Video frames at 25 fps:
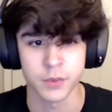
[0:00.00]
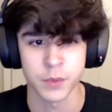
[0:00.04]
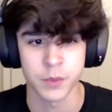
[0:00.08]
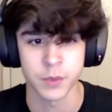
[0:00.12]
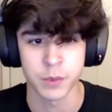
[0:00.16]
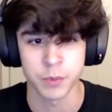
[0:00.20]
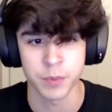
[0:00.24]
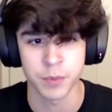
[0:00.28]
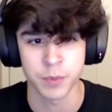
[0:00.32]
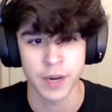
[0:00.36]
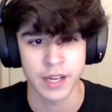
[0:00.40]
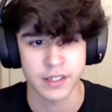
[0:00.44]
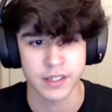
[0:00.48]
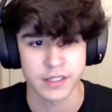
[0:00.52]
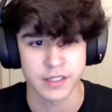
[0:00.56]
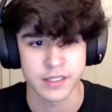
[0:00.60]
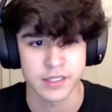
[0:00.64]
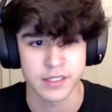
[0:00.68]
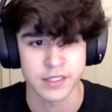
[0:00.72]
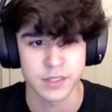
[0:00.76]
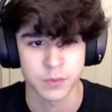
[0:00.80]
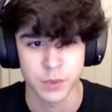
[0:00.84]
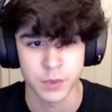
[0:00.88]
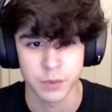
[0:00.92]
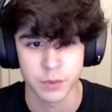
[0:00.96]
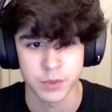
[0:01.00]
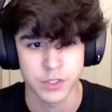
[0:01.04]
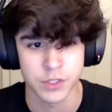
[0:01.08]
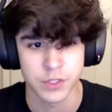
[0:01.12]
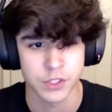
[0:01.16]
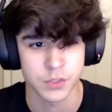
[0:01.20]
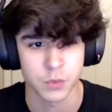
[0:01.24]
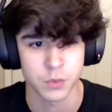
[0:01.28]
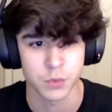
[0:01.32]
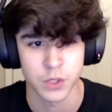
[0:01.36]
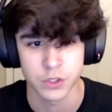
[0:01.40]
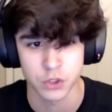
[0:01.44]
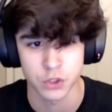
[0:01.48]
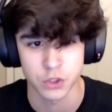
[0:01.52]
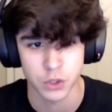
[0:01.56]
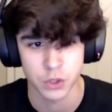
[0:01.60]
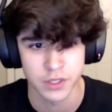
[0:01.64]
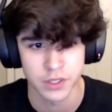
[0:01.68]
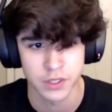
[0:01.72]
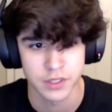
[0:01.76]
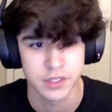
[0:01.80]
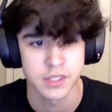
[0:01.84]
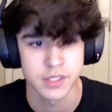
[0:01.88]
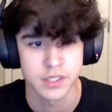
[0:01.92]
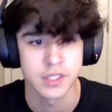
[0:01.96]
we would practice and we would just run
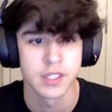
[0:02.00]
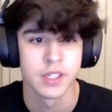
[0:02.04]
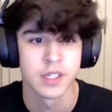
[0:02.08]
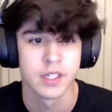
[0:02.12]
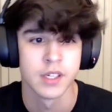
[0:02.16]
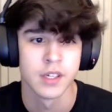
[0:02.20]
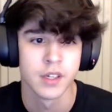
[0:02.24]
drills.